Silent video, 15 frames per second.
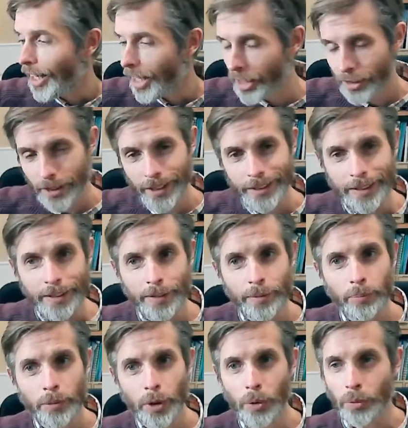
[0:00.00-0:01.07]
Okay,
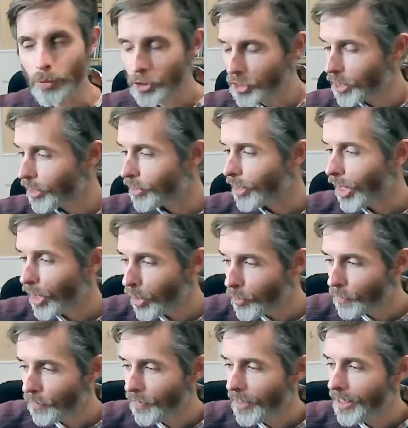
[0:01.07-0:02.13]
cool. So
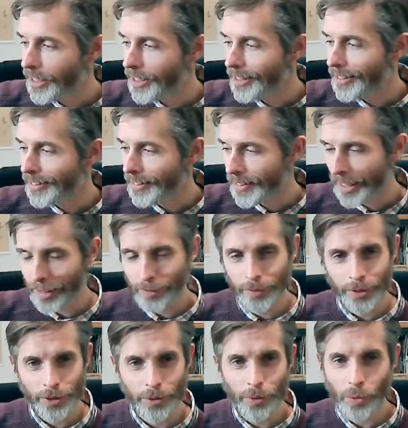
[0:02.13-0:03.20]
hopefully that
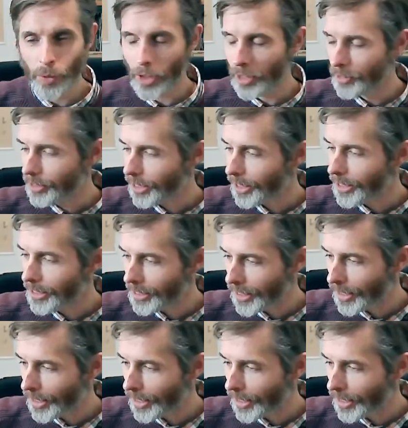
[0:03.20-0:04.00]
was all okay.